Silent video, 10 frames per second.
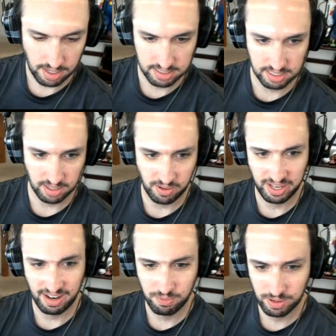I still
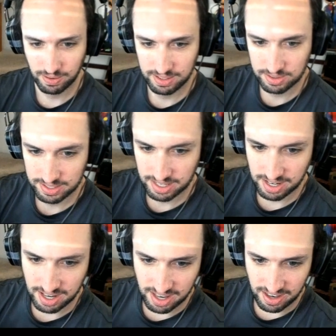only have one green source.
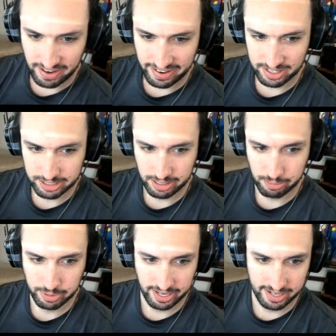Well, here's another
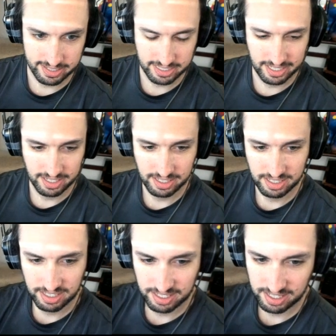planes.
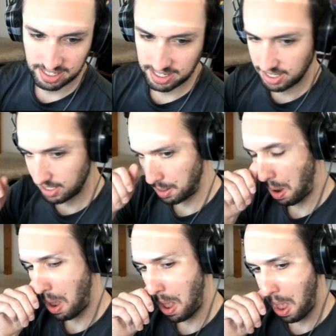
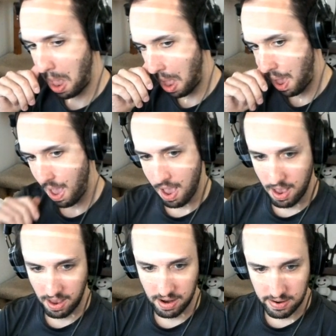Mm.
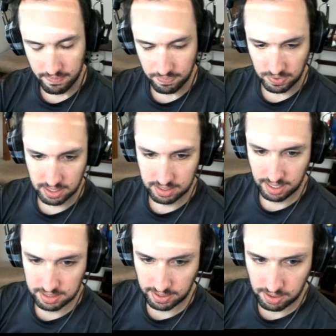Yeah,
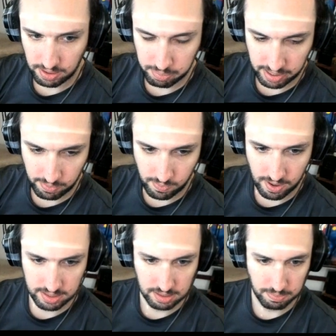so I can only play
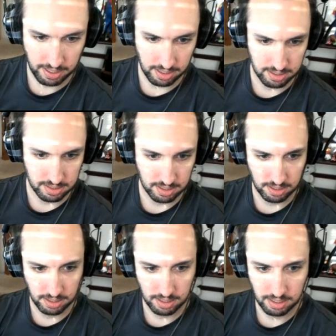one spell this
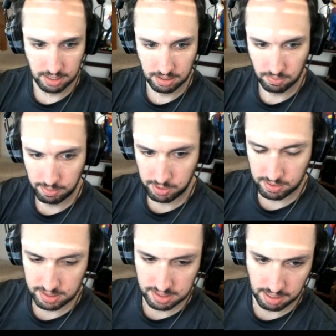turn. Three
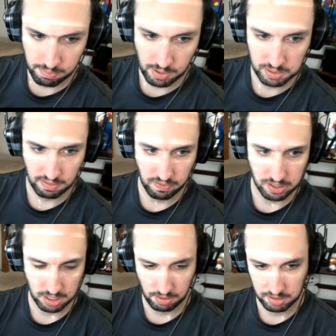balloons is the most
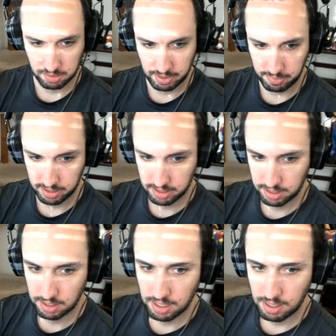efficient use of my
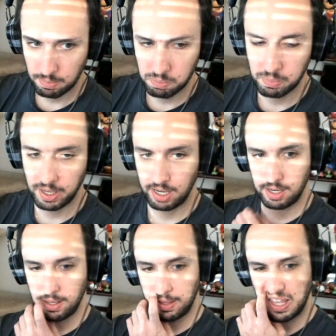mana, but
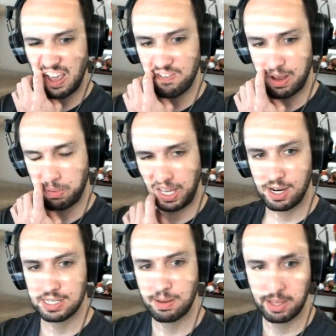if I played
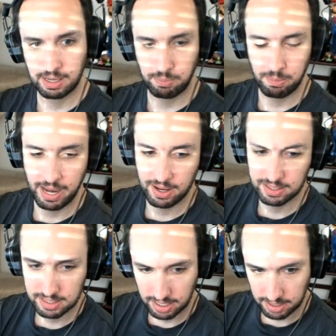on something that could be
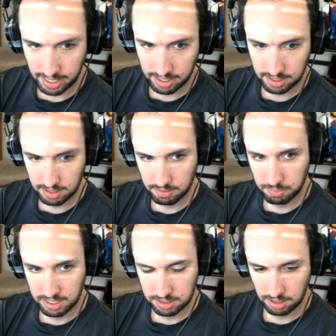bounced, I like
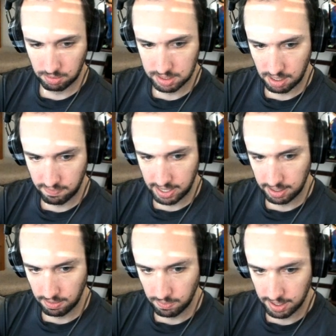potentially lose out of
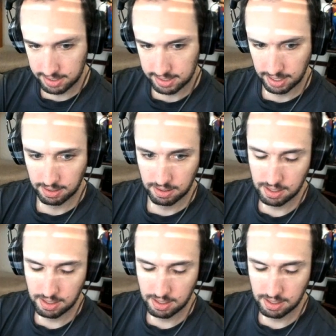value. Whereas like